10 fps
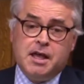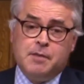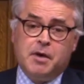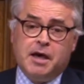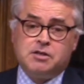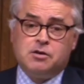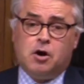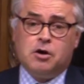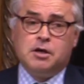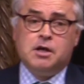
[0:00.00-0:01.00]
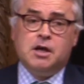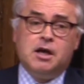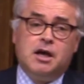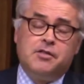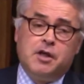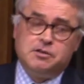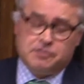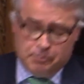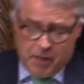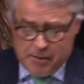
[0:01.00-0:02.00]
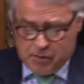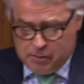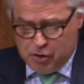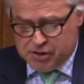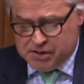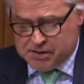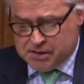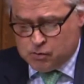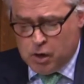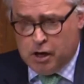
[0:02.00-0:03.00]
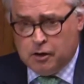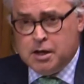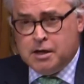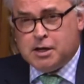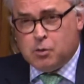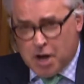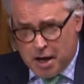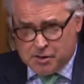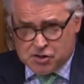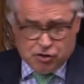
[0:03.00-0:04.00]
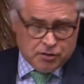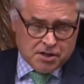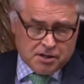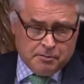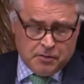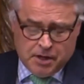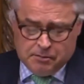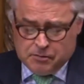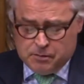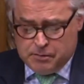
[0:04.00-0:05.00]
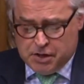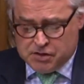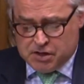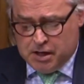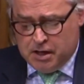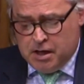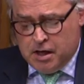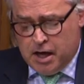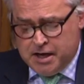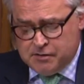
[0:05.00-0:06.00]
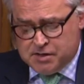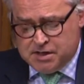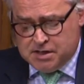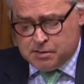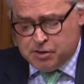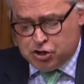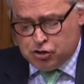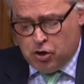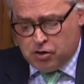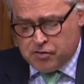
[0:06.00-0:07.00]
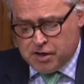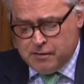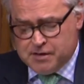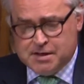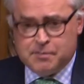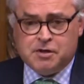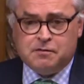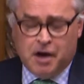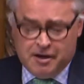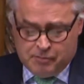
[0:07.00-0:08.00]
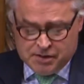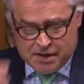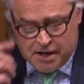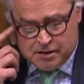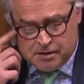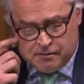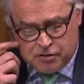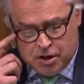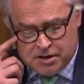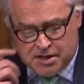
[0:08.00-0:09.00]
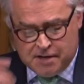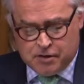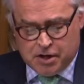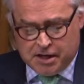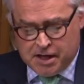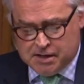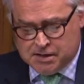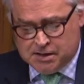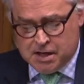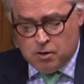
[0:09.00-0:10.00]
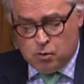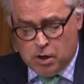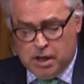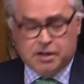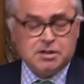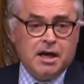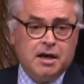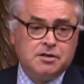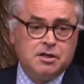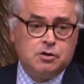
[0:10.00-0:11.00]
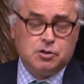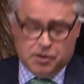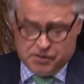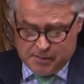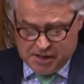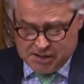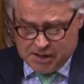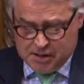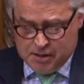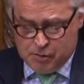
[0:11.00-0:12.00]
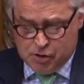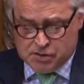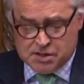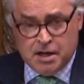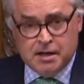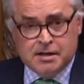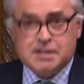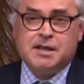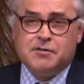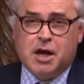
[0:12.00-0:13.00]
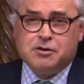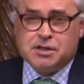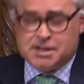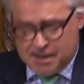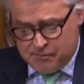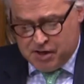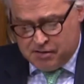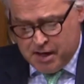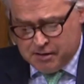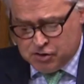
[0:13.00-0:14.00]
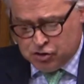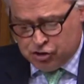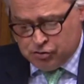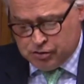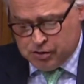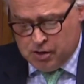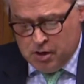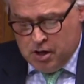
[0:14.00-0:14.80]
impact on those from BAME communities as well. Now, when I was Children's Minister, I never ceased to be shocked that over 75% of child safeguarding cases were linked to households with domestic abuse. 770,000 children